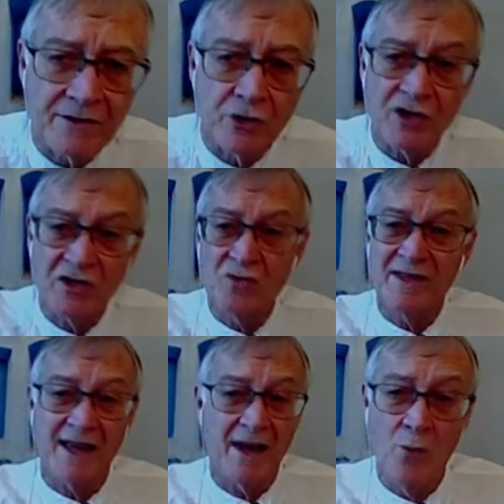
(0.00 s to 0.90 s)
just to
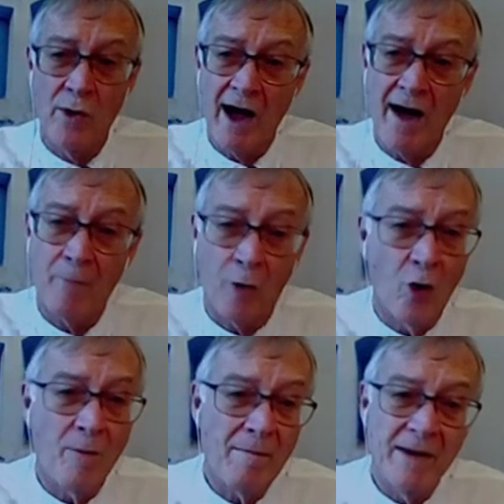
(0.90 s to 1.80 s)
say we are
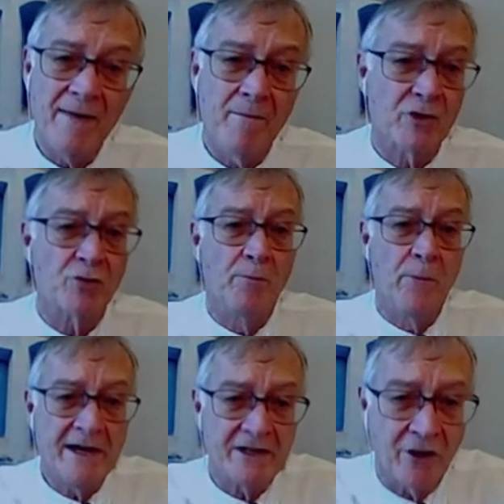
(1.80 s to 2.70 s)
probably much
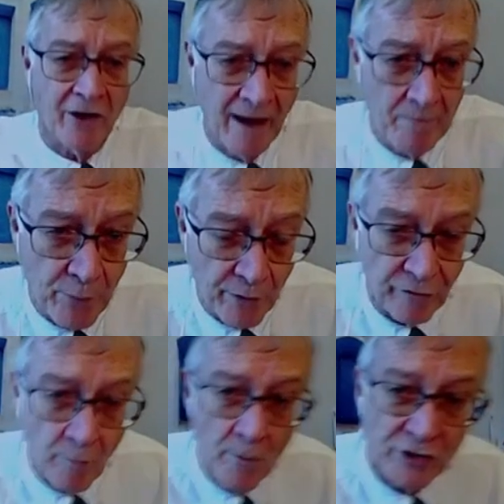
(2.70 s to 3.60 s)
better and
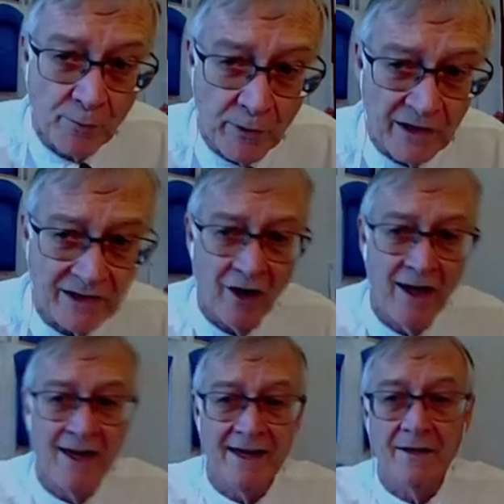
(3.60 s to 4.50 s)
perform much better
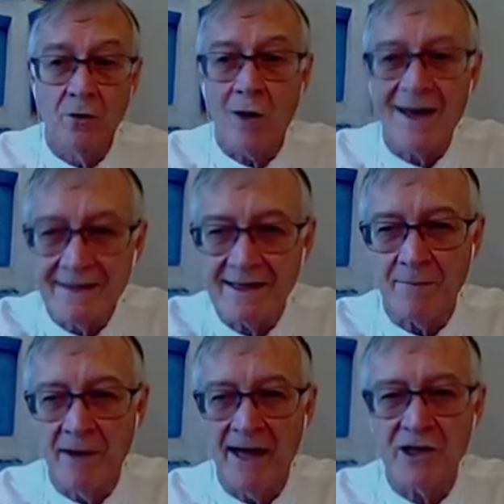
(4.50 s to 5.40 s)
in
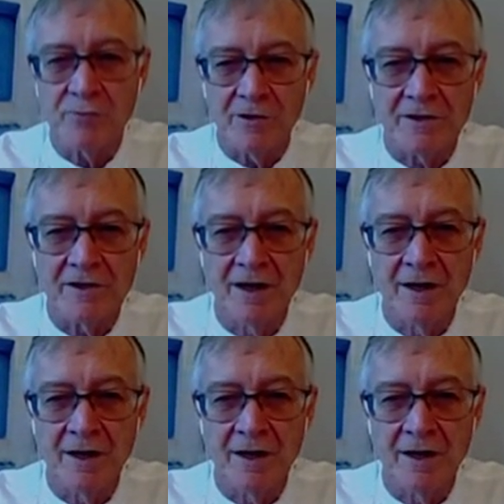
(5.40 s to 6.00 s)
crisis management